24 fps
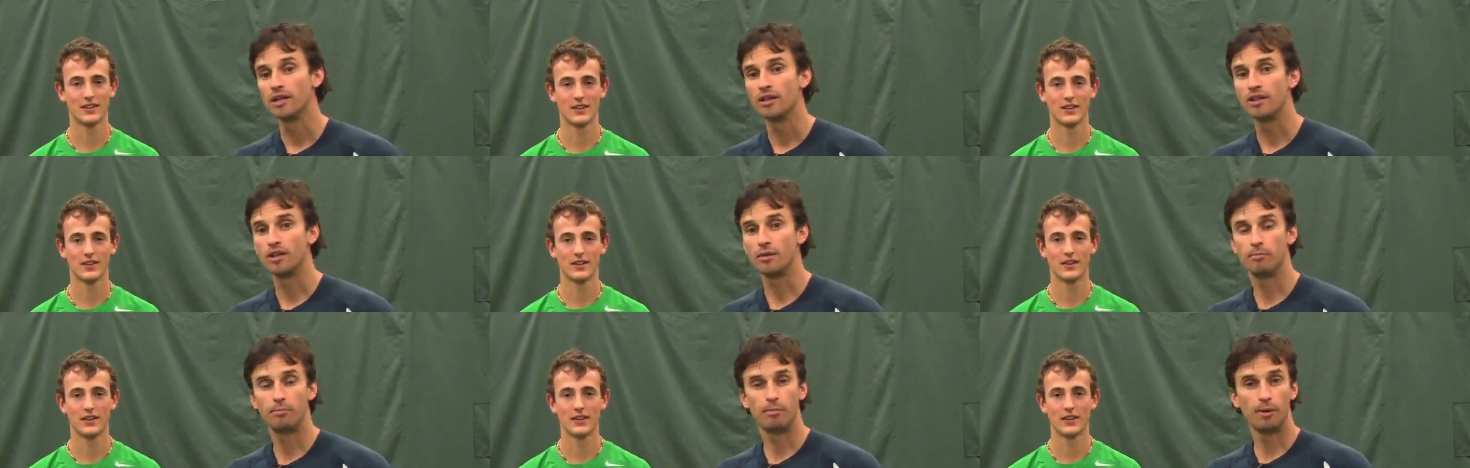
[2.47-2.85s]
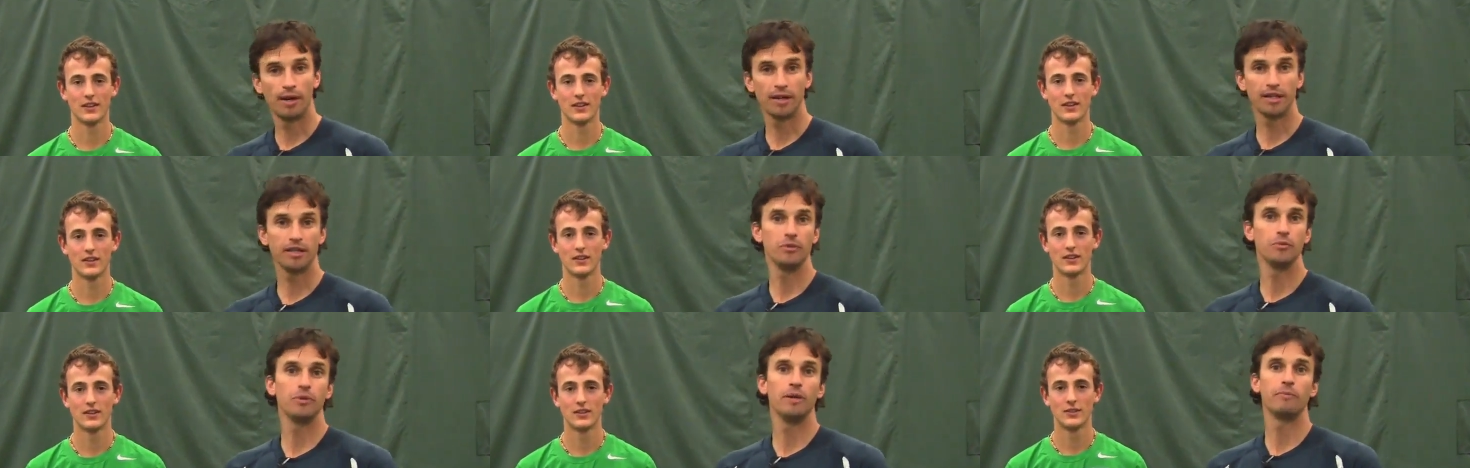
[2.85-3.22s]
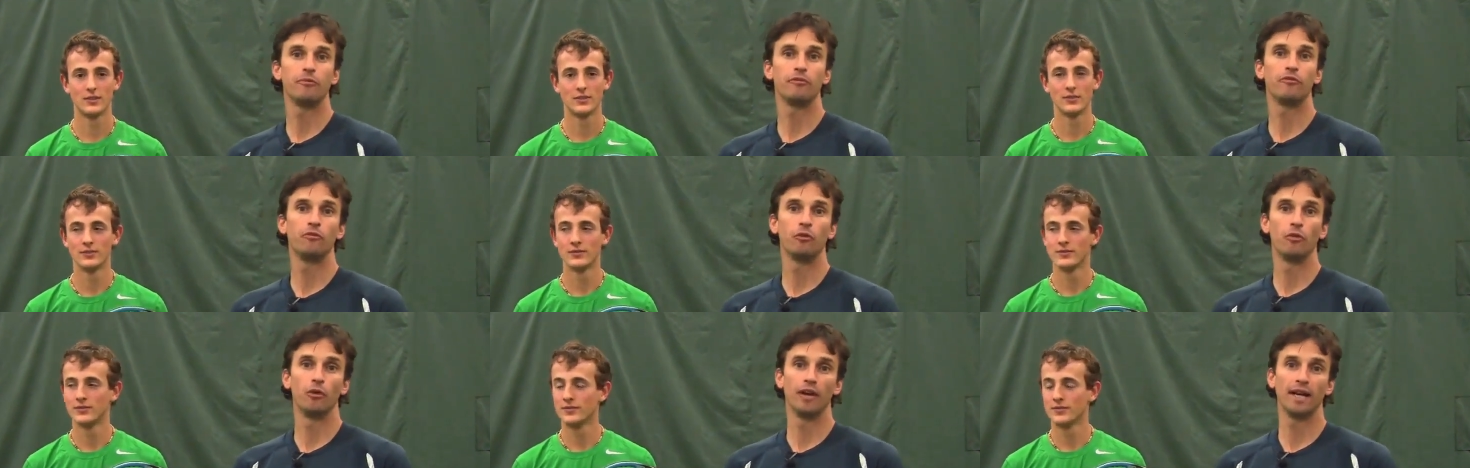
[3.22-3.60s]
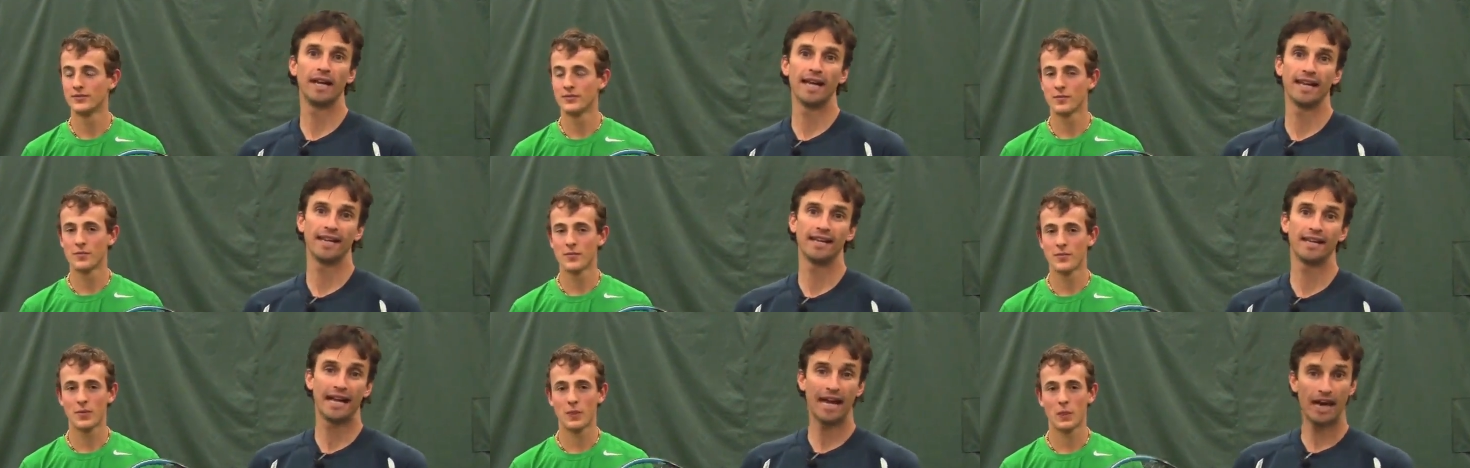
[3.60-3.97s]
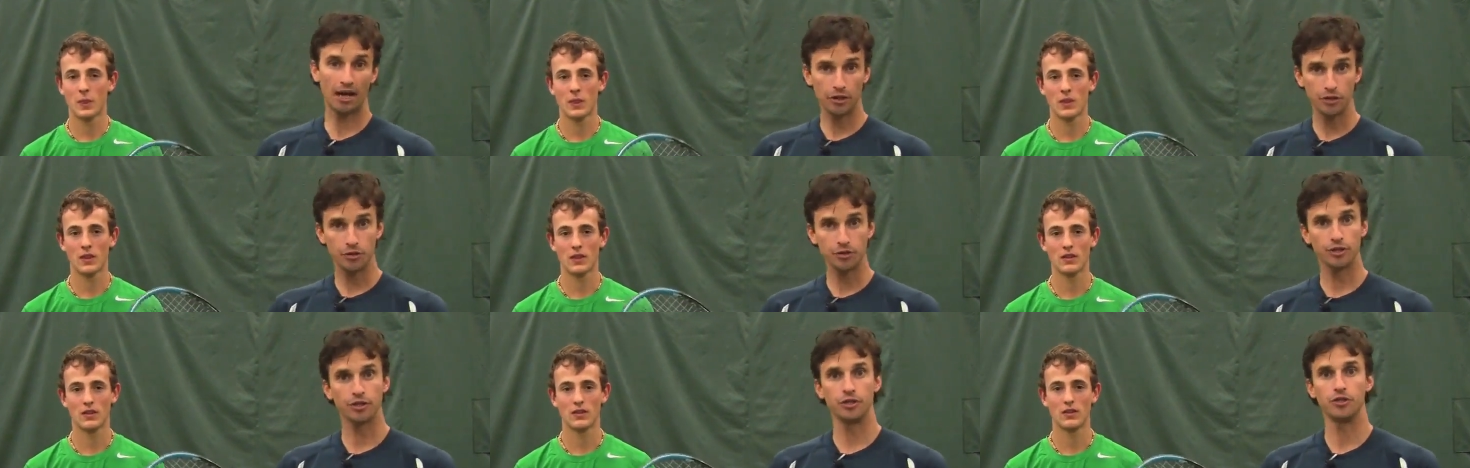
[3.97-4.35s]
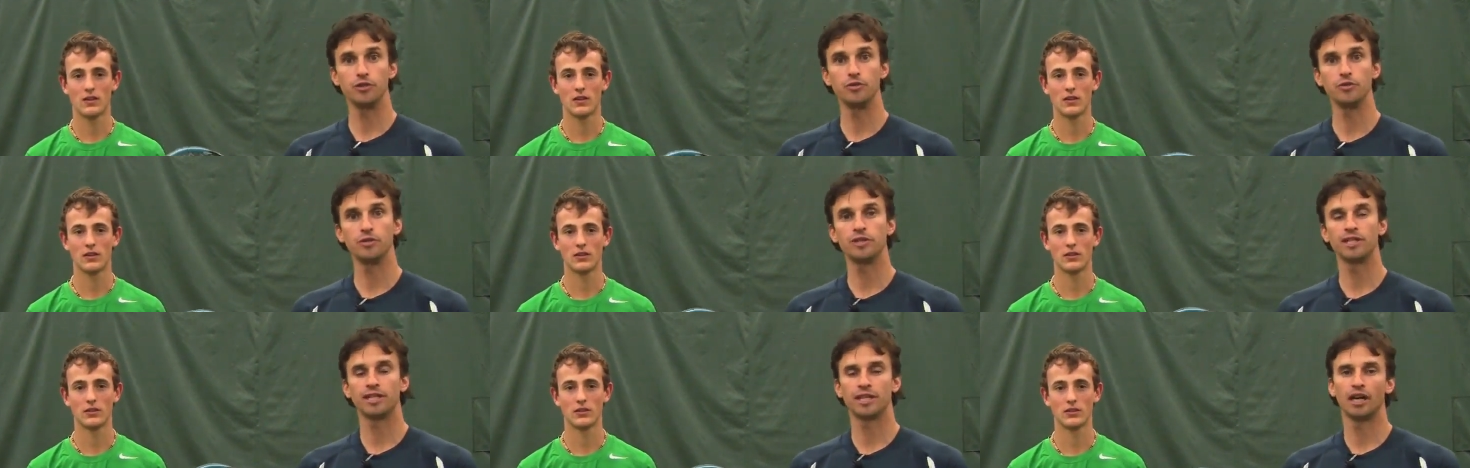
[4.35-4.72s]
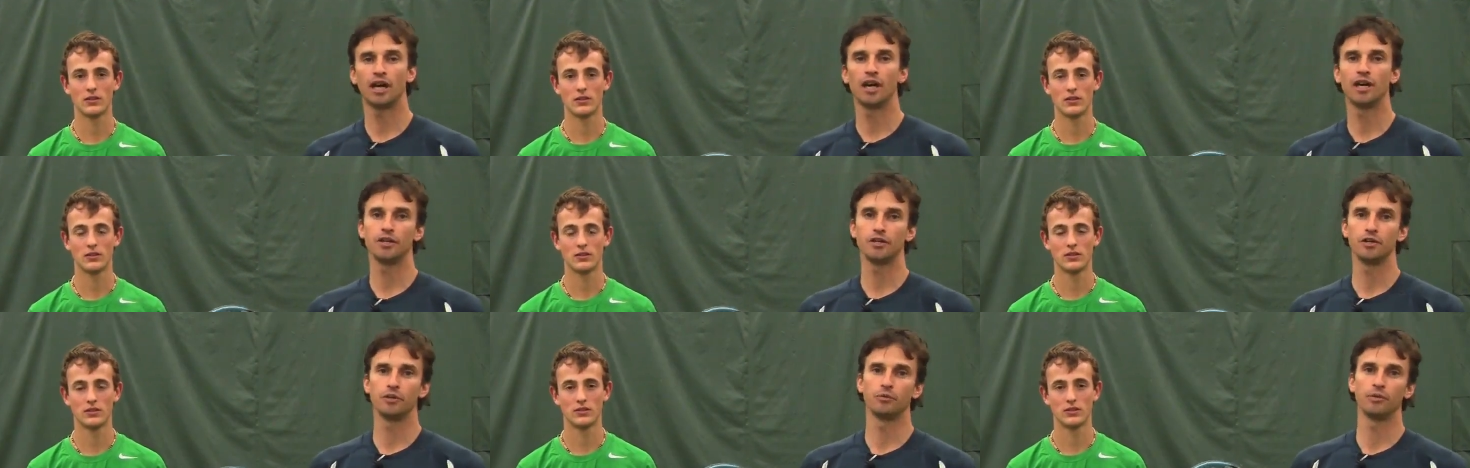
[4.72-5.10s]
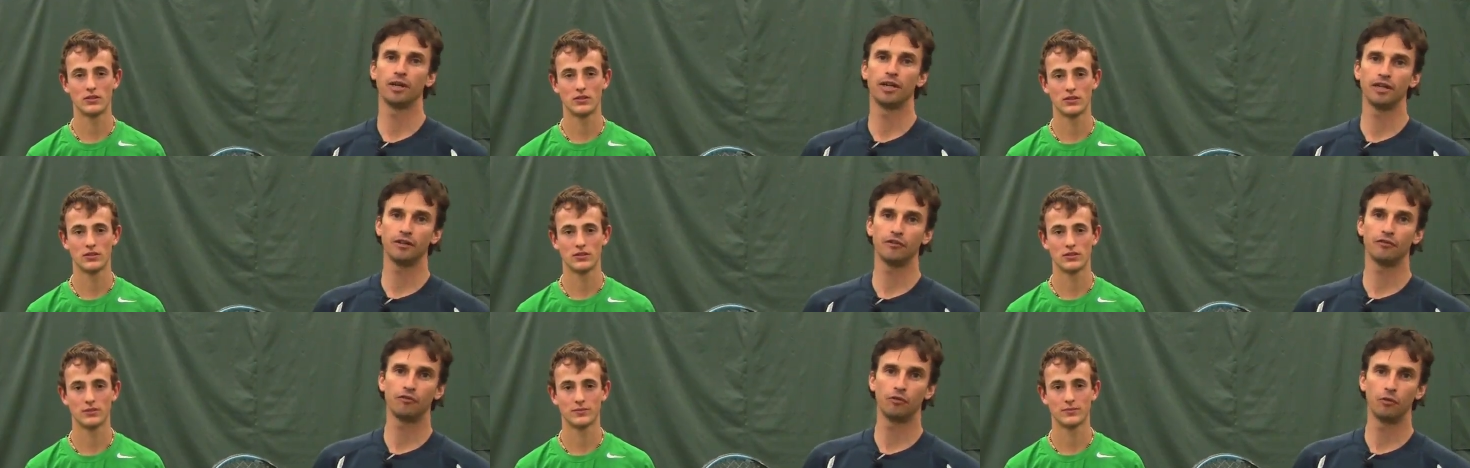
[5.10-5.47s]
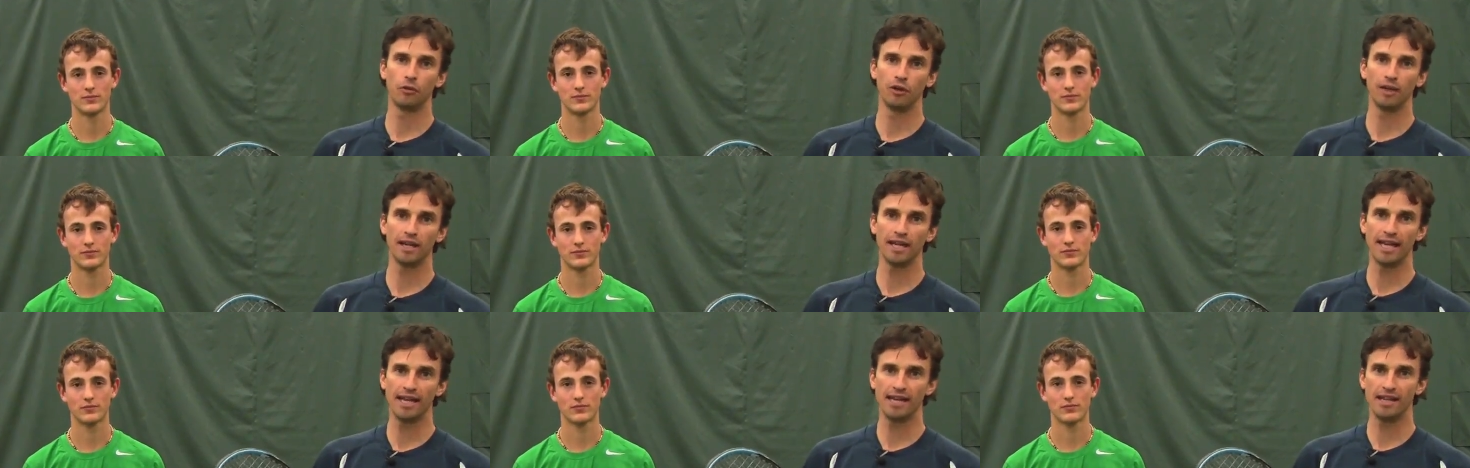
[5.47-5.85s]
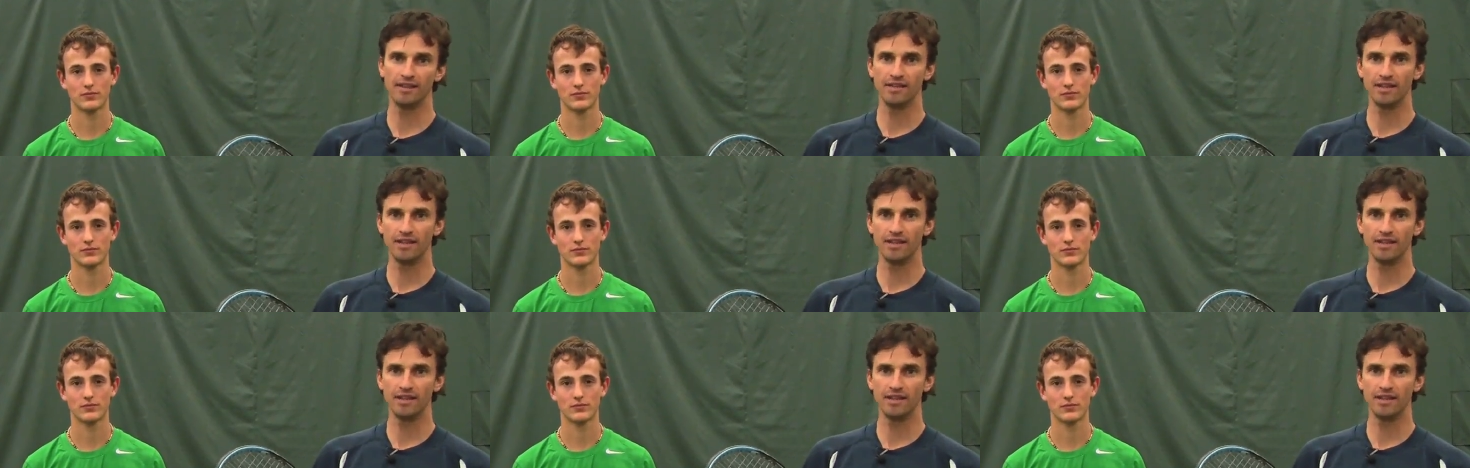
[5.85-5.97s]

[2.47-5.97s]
Speaker 1: the buggy whip forehand and how you can use it on your running forehand.